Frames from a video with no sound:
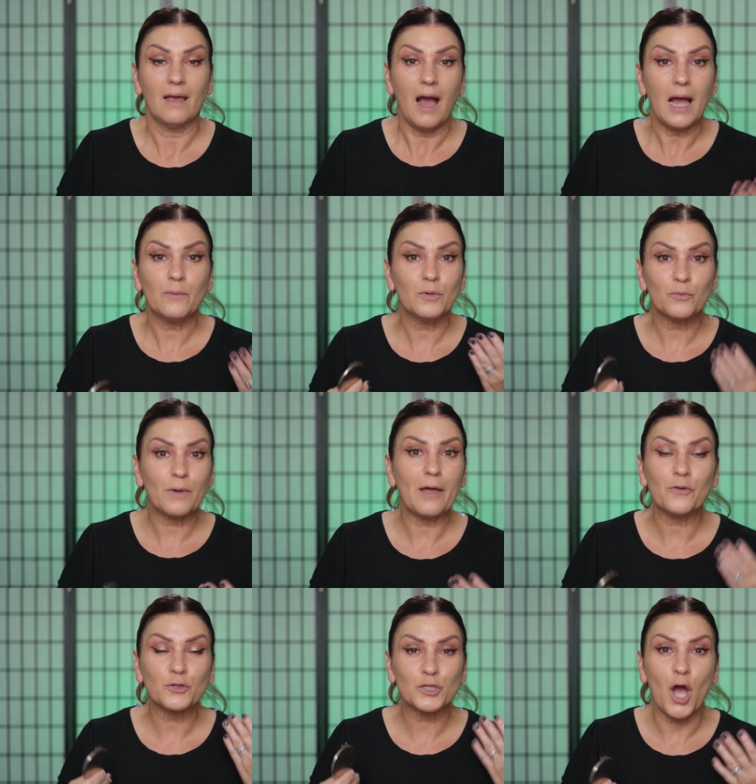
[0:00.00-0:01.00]
I would
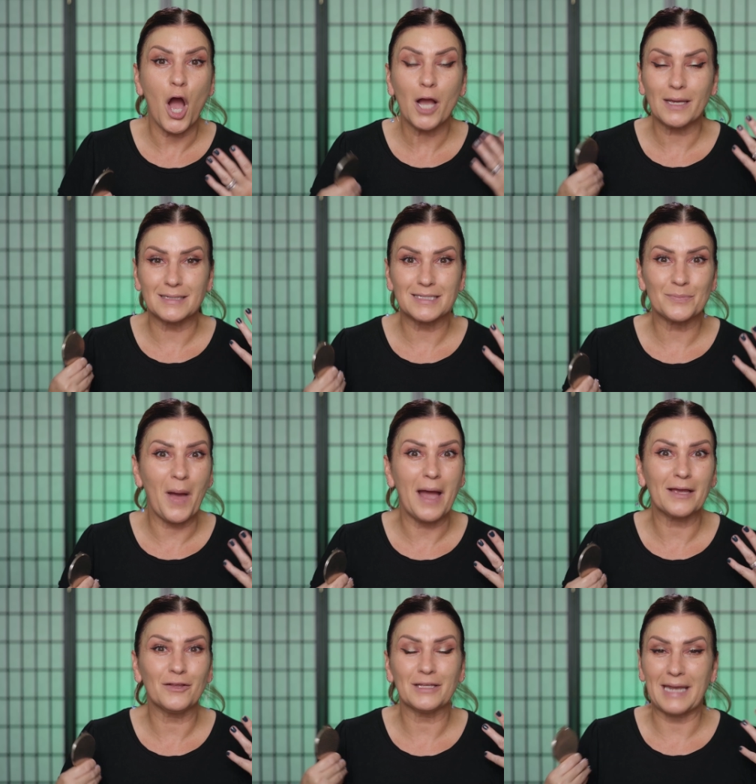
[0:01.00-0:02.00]
rather talk and
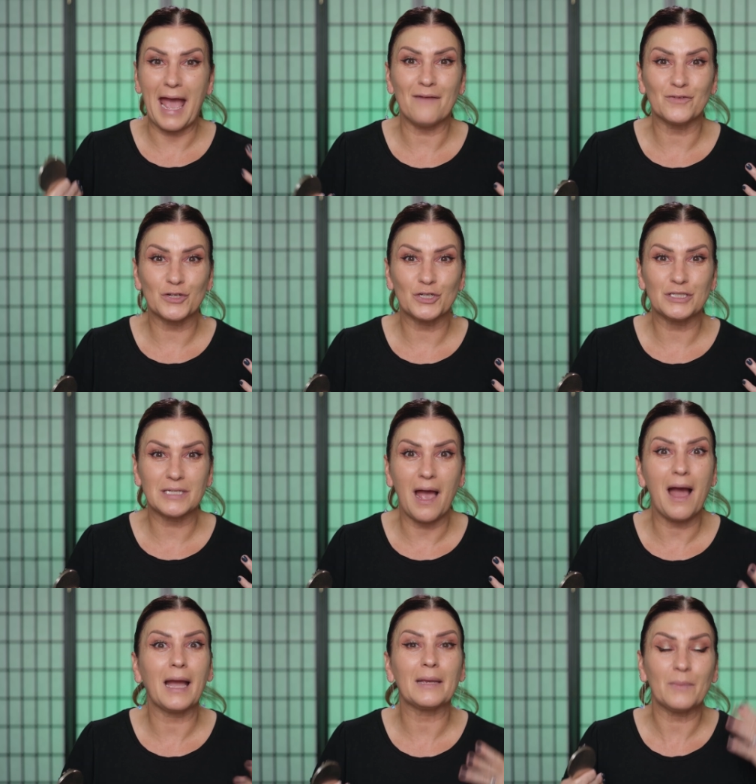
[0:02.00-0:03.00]
smile and have a good
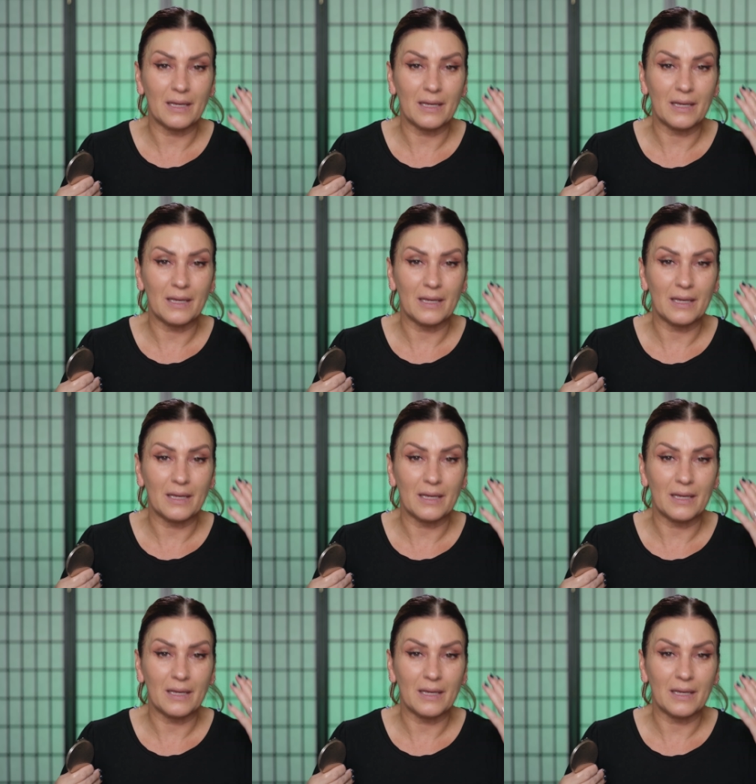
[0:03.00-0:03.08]
time